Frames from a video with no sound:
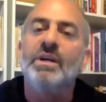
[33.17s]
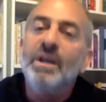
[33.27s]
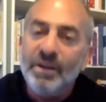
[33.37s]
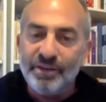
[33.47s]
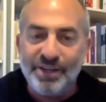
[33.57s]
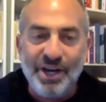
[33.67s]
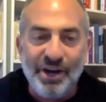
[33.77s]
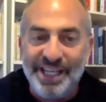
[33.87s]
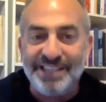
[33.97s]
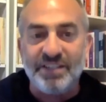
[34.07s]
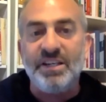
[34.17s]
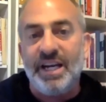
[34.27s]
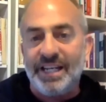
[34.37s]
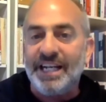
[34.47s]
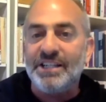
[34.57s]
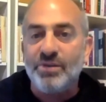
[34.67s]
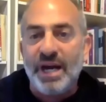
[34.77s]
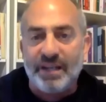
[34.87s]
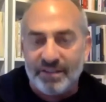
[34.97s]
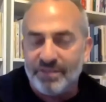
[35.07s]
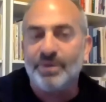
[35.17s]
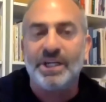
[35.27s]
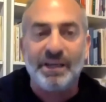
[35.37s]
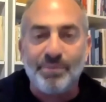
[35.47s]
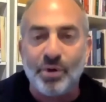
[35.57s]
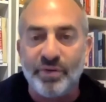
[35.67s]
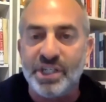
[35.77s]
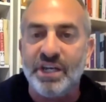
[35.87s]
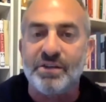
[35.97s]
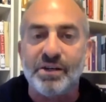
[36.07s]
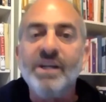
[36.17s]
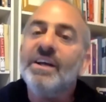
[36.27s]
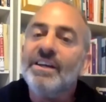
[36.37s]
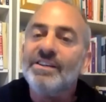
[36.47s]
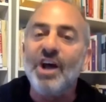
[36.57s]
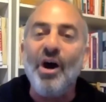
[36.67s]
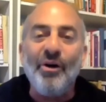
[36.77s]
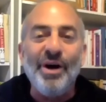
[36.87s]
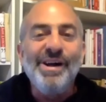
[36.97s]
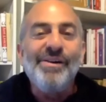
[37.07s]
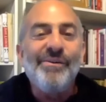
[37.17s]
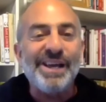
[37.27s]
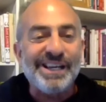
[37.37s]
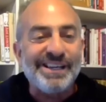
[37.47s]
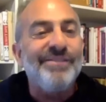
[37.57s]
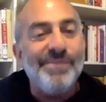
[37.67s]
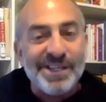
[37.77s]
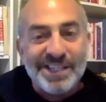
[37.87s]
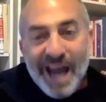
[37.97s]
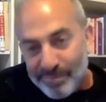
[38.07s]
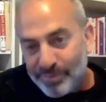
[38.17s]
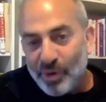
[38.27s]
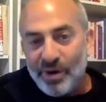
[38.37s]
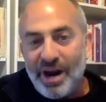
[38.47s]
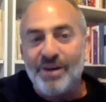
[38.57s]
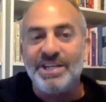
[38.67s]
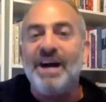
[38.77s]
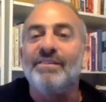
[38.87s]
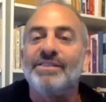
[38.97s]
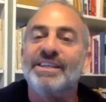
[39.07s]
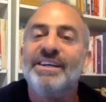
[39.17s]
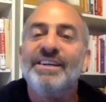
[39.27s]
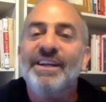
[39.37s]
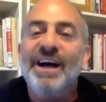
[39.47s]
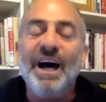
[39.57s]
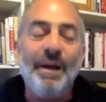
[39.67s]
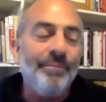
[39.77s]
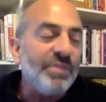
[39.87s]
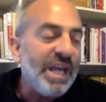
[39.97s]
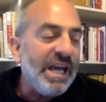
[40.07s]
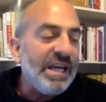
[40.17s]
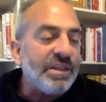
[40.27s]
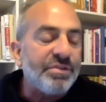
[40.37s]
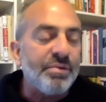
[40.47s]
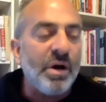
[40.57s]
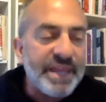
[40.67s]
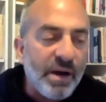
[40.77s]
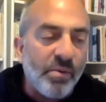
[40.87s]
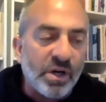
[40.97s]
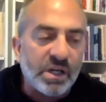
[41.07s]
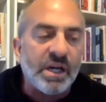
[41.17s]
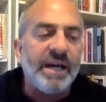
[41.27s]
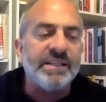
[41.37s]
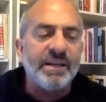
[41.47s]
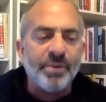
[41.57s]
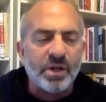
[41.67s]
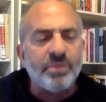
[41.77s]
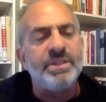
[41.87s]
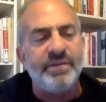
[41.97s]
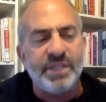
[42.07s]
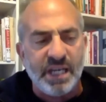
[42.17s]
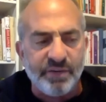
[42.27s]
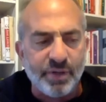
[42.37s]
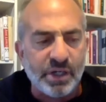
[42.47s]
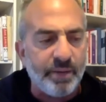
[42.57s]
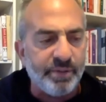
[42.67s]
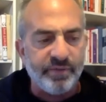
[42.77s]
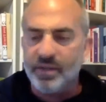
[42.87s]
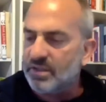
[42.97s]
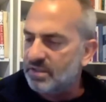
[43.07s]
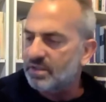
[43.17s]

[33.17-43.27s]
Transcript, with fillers: you know, and that's exciting. It has dragons. We're going to get bored of each other. So we, we must not bore ourselves. Um, through all that work, I ended up working with David Deida for a couple of years.